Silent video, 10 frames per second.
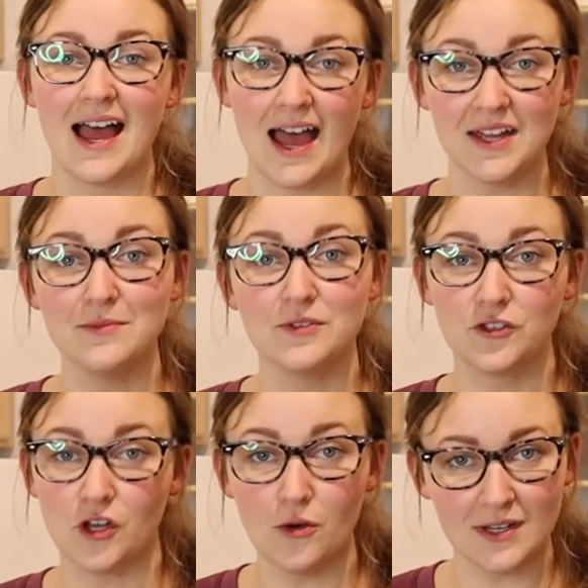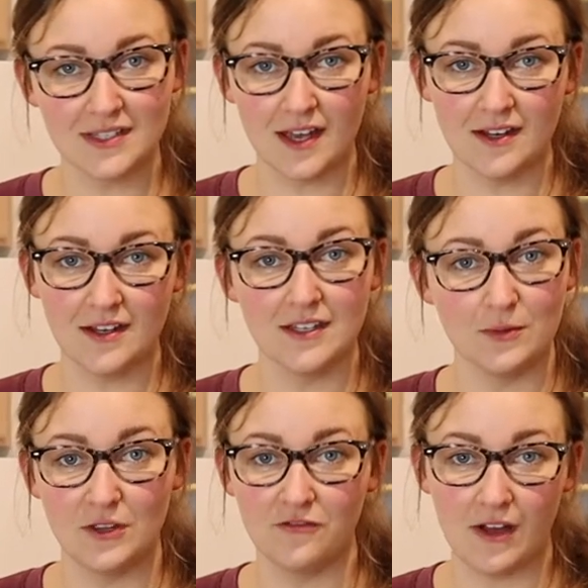I am so excited
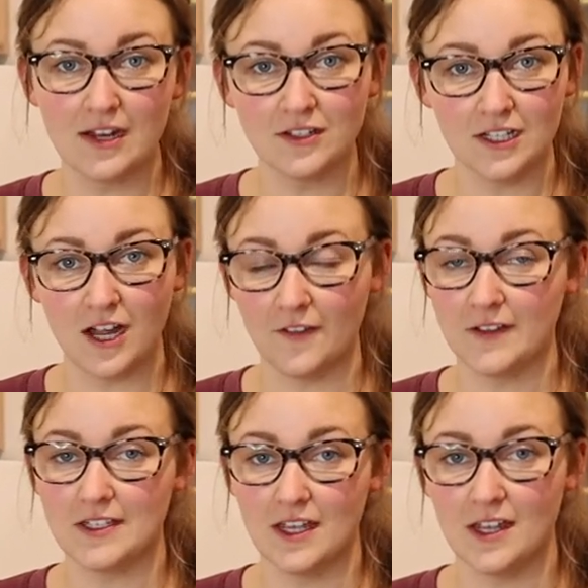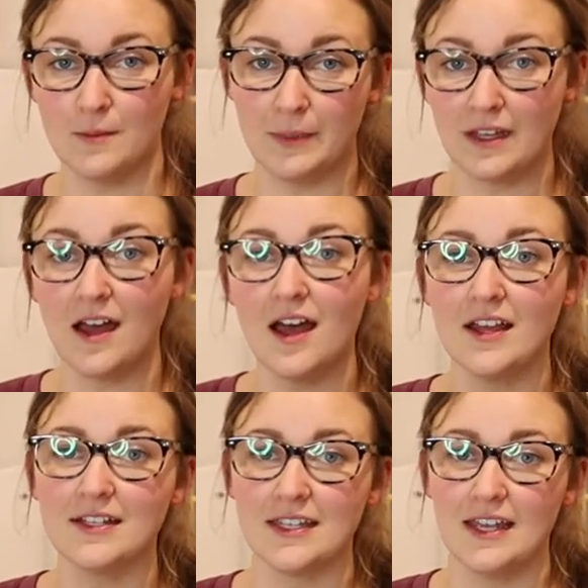that we finally got this in
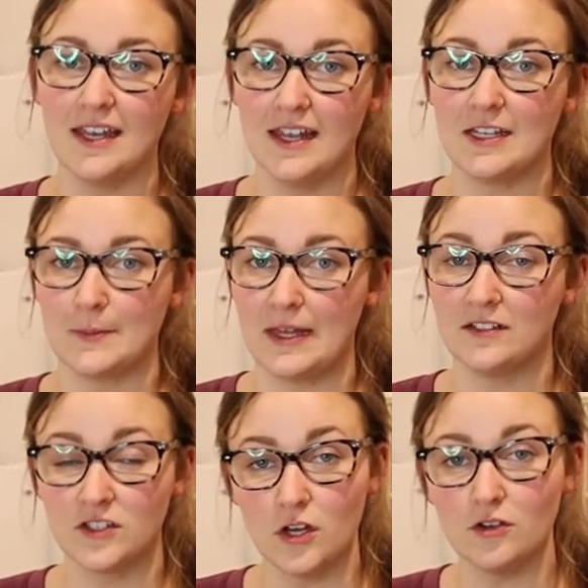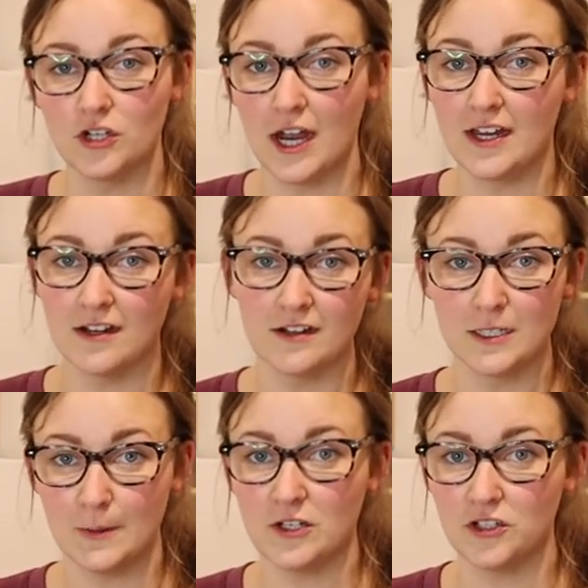because it has been so dry here,
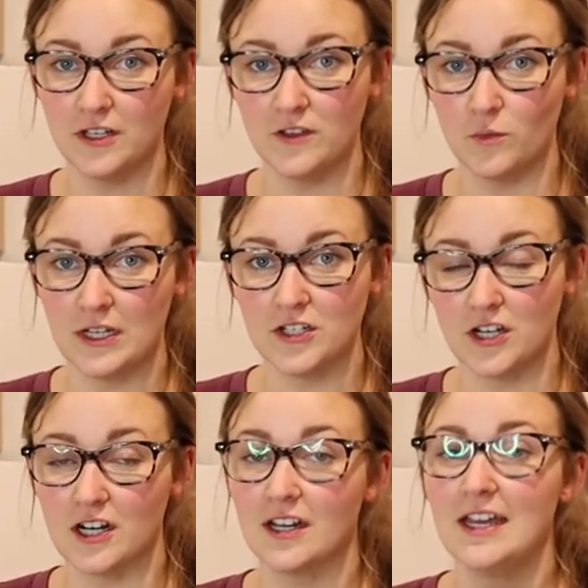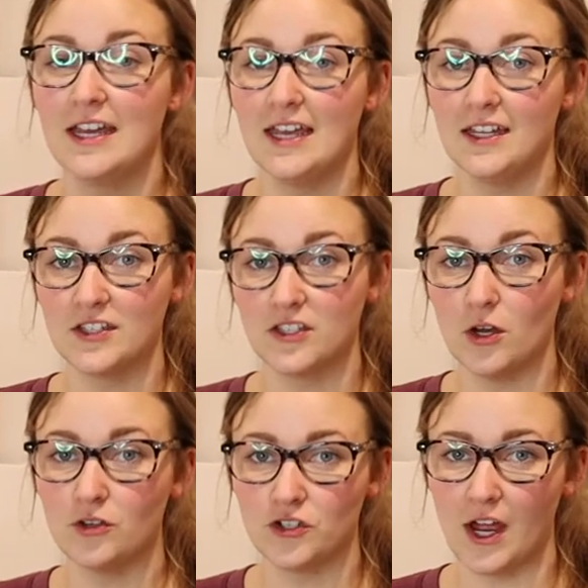especially in the winter. It is
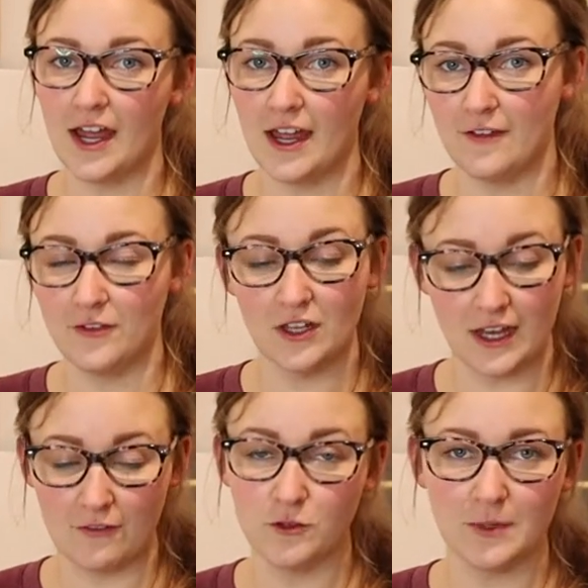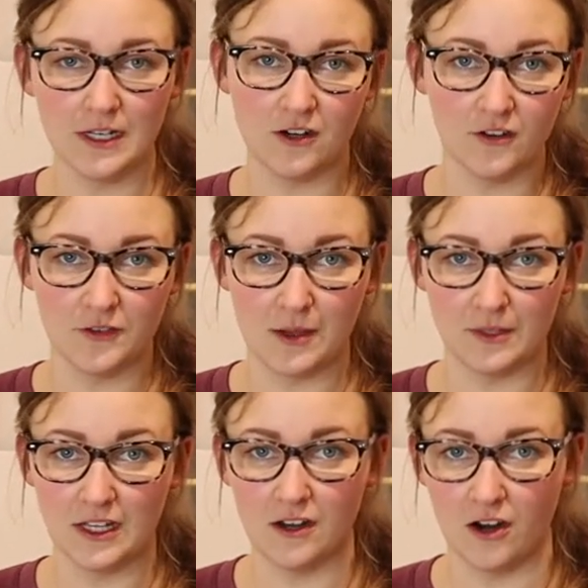so dry. I feel like everybody in our
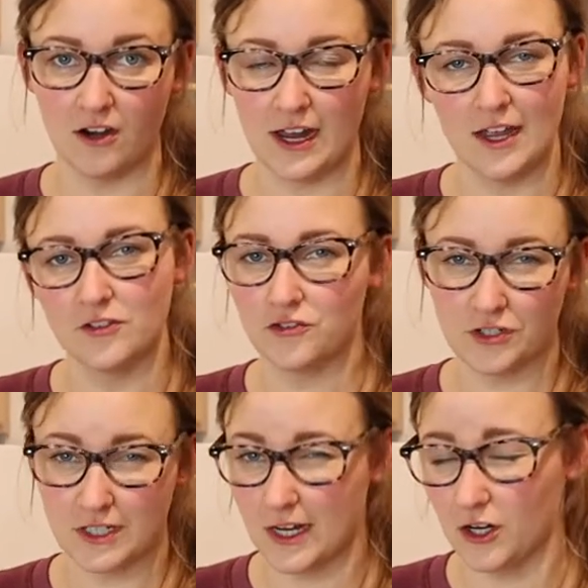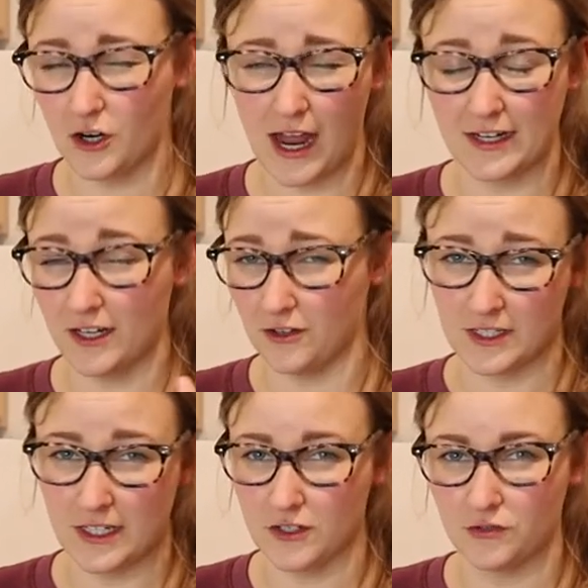family, our hands are just kind of cracking. Our
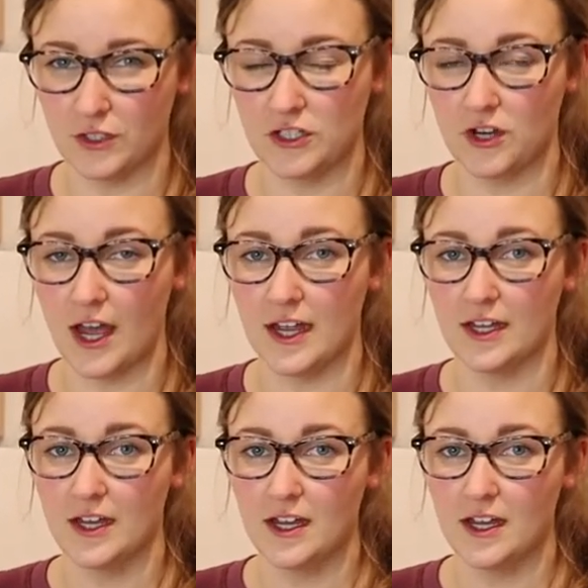skin is really dry.